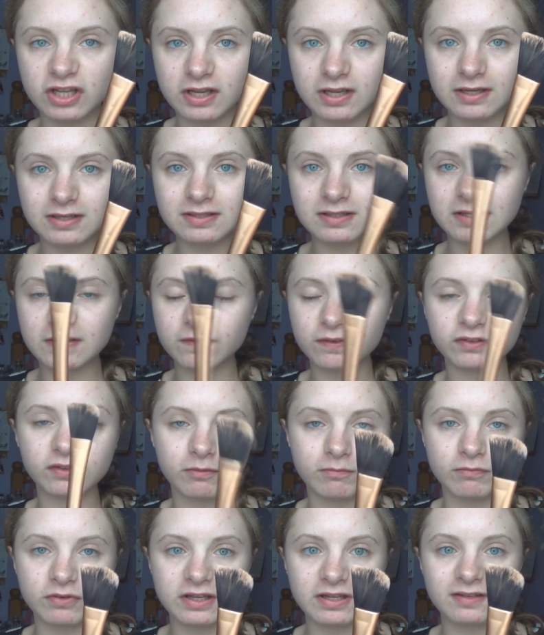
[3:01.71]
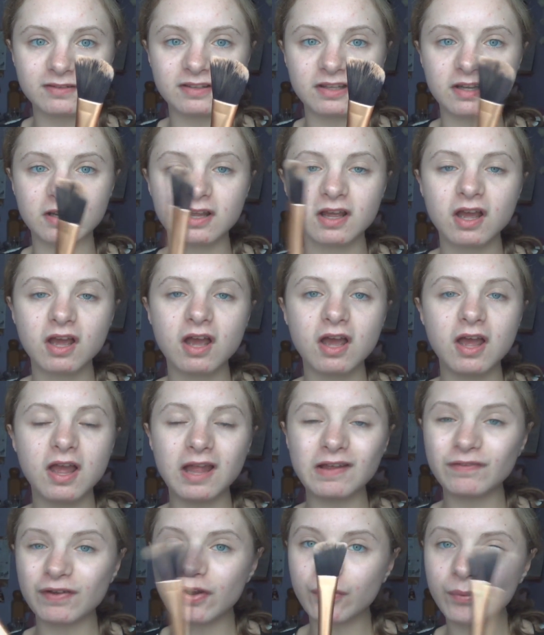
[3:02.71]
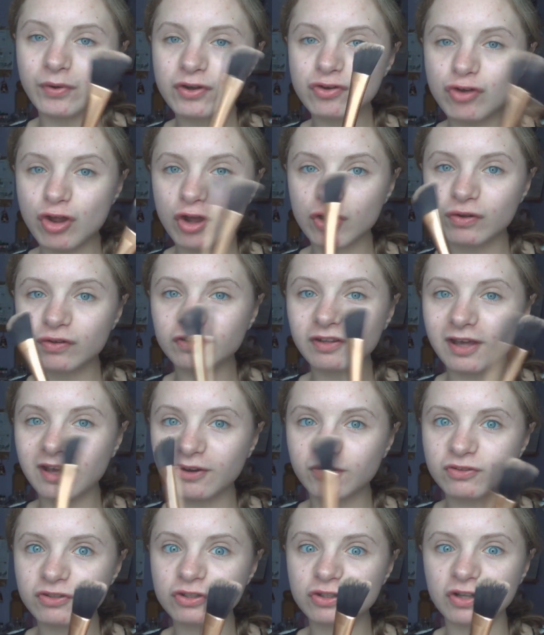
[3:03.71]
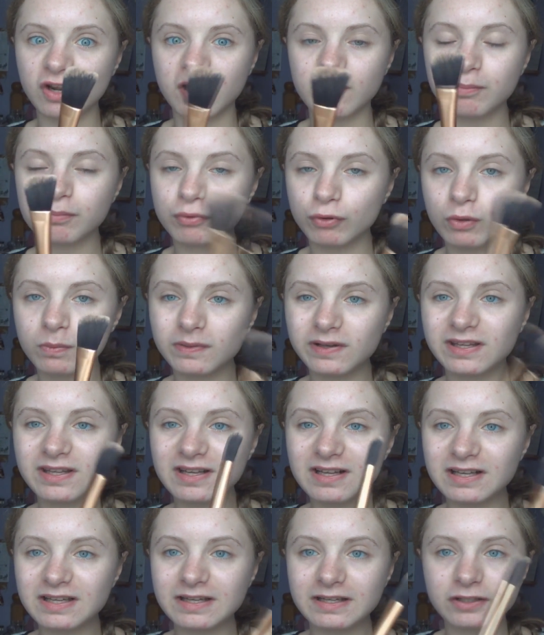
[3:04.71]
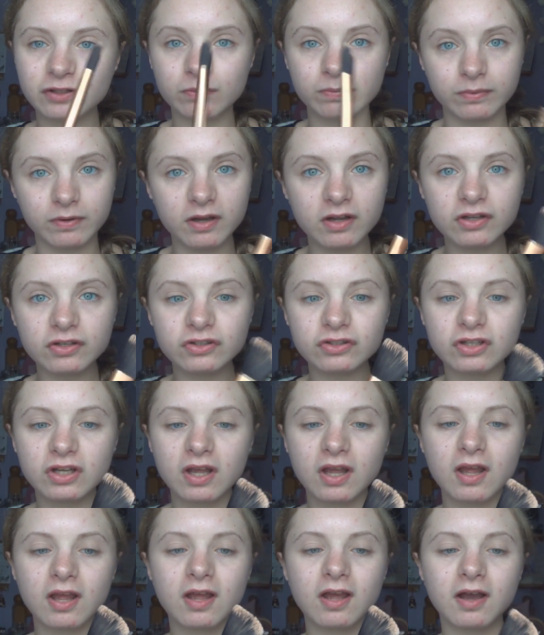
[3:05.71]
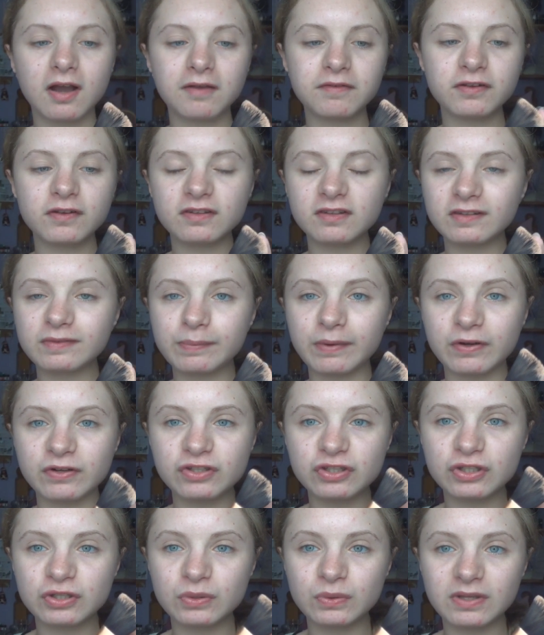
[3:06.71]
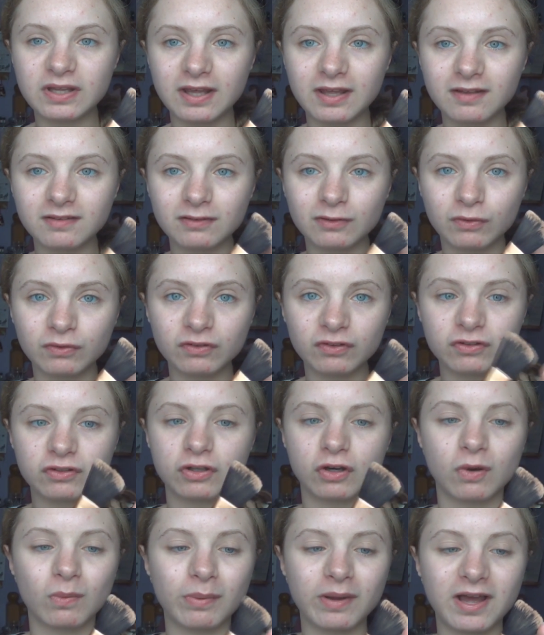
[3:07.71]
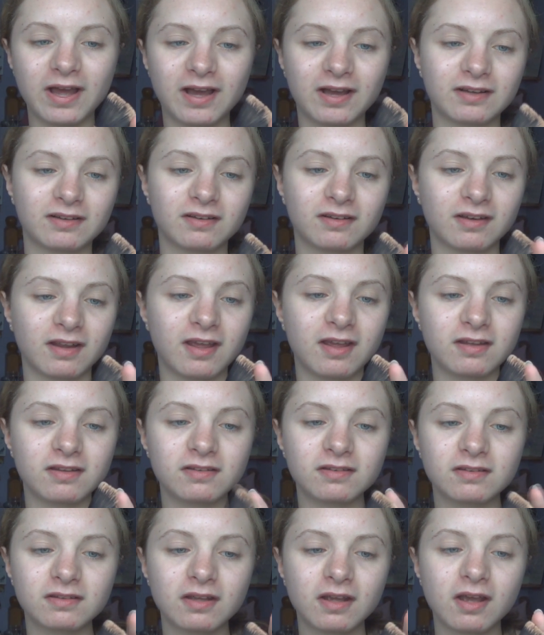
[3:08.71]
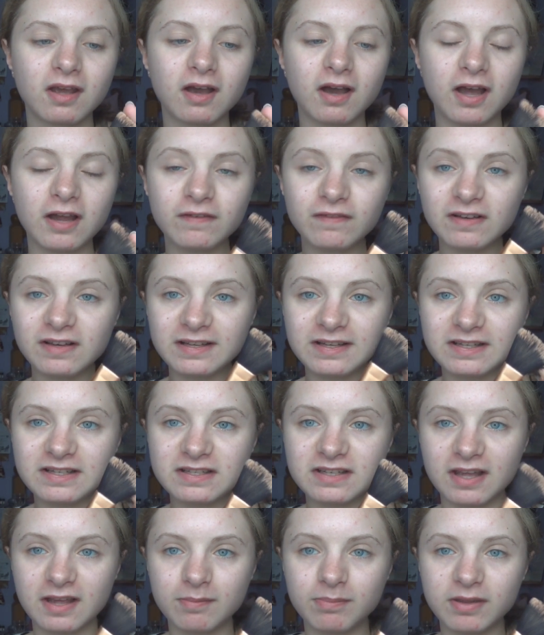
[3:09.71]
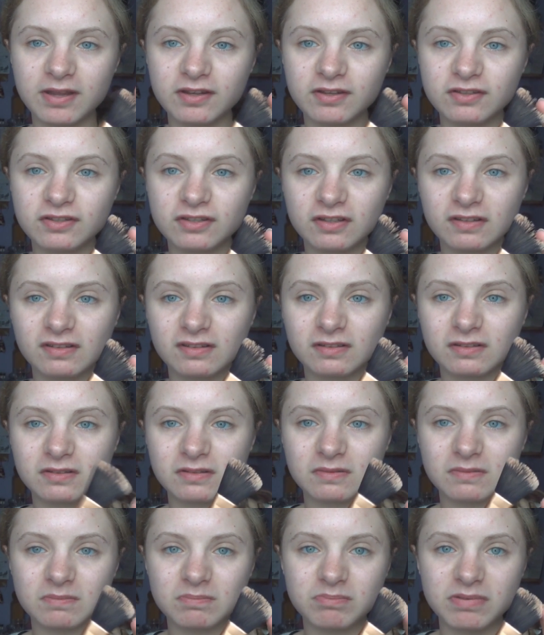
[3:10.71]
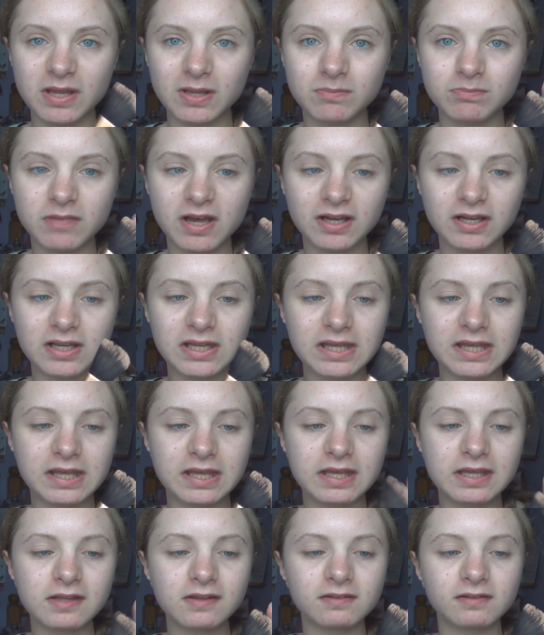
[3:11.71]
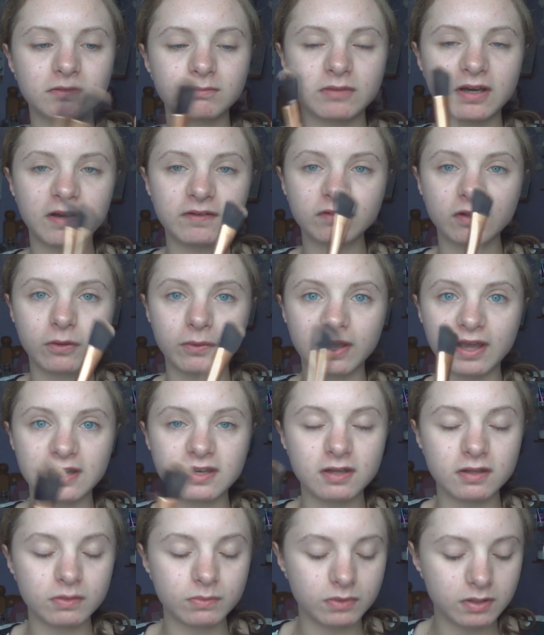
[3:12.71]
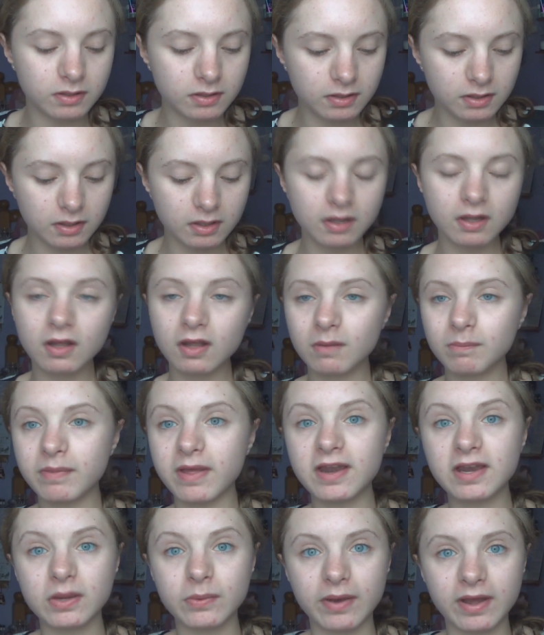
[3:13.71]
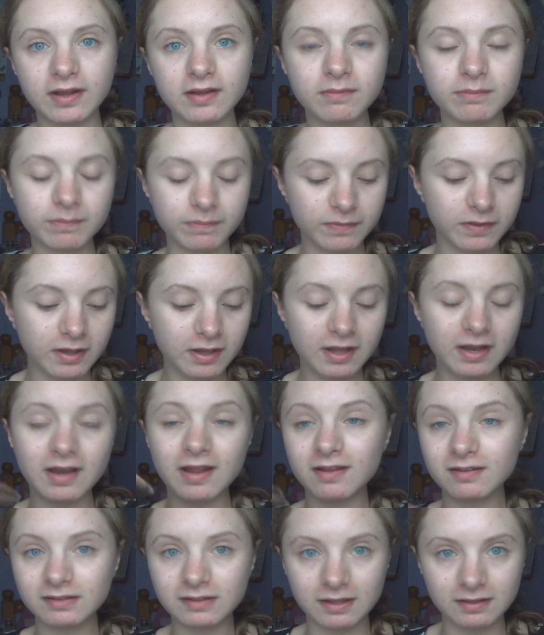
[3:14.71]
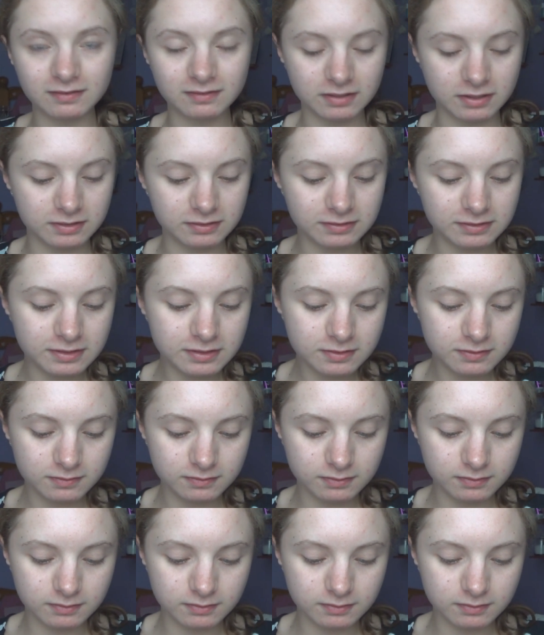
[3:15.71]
dirty for some reason. If anyone knows how to like properly clean your brush, I've used this for about 2 years non-stop and I've cleaned it, but it's just a bit manky, so I might have to go and get another one. But anyway, let's get started.